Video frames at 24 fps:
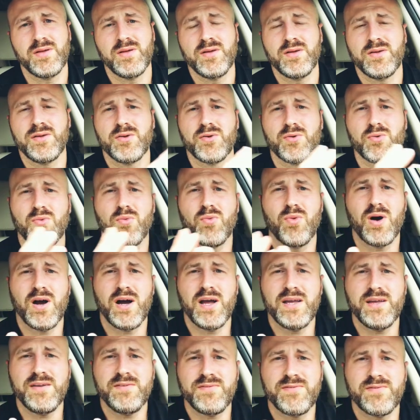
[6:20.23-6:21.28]
Your
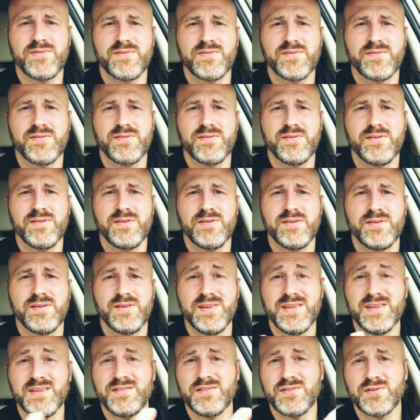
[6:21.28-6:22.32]
wife
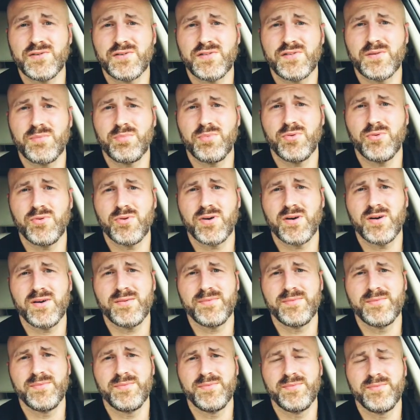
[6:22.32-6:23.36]
needs your
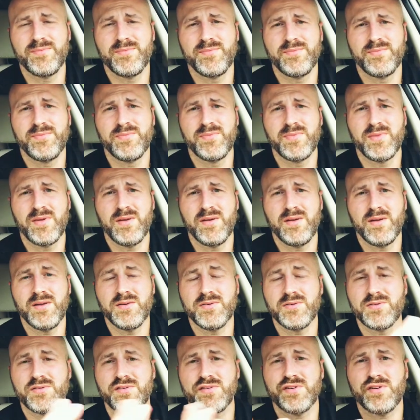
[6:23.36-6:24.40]
support,
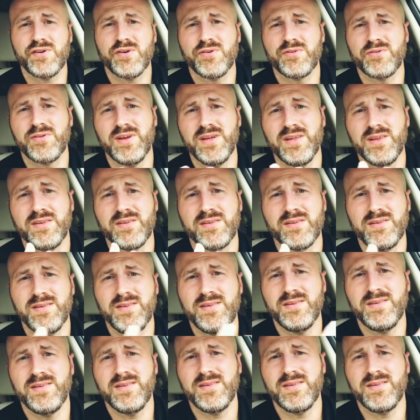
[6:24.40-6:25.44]
and your children
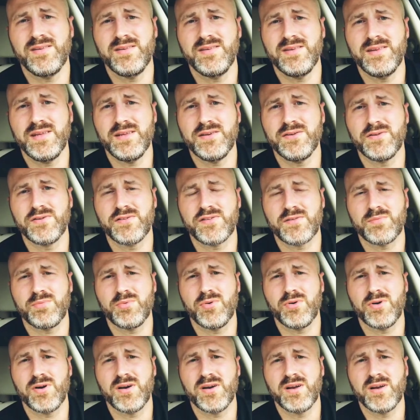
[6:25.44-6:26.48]
need your
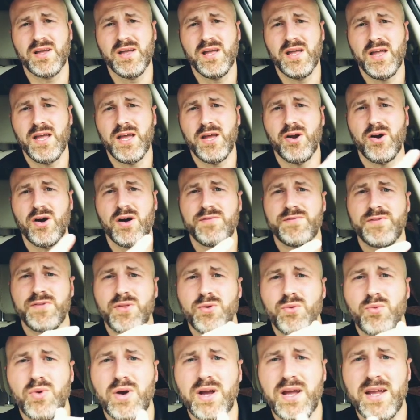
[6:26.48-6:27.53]
support. And often
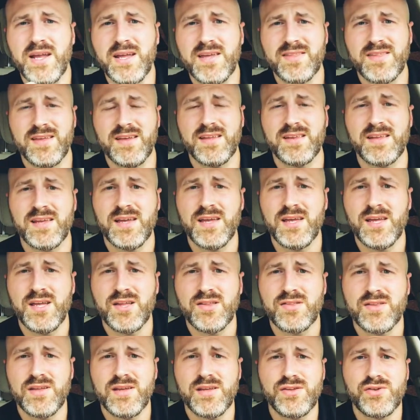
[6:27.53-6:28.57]
the way that
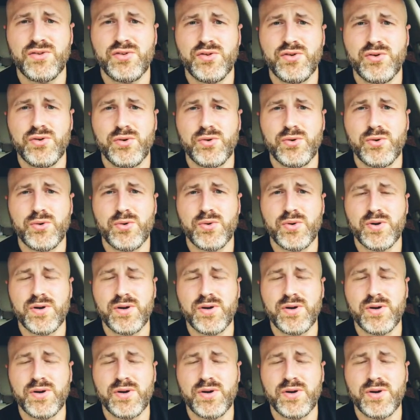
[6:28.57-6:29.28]
you